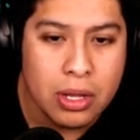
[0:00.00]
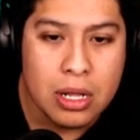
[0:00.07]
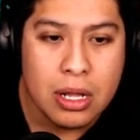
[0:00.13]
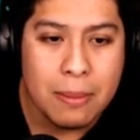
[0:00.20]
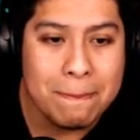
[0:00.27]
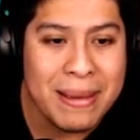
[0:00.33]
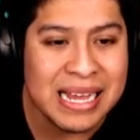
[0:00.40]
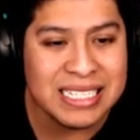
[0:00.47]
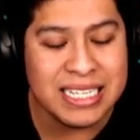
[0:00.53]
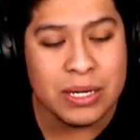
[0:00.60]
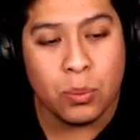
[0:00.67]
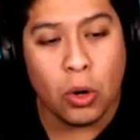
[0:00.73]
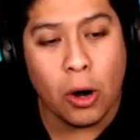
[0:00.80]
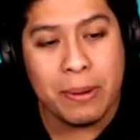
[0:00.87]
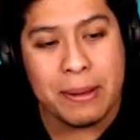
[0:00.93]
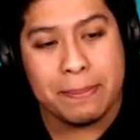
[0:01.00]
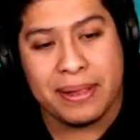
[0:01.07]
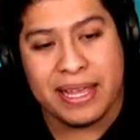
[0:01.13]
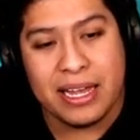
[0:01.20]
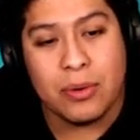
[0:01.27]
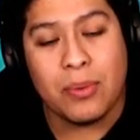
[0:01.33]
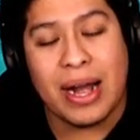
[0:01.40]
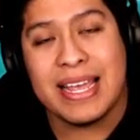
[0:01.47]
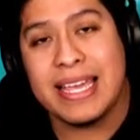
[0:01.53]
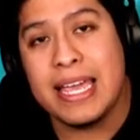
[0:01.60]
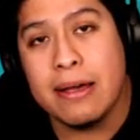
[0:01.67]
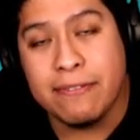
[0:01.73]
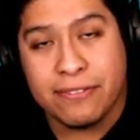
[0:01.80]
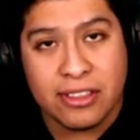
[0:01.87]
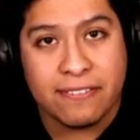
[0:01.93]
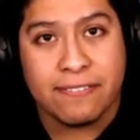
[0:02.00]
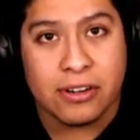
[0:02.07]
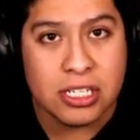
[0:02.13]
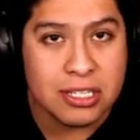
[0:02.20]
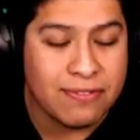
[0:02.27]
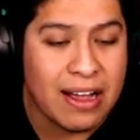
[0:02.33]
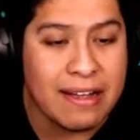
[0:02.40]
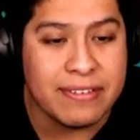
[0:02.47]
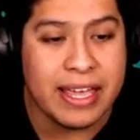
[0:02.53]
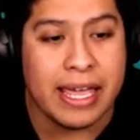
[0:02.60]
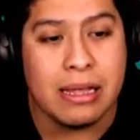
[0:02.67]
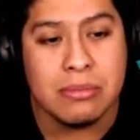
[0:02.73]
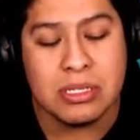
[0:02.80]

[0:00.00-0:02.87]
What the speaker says: Messi will be playing right cam for the first 5 games,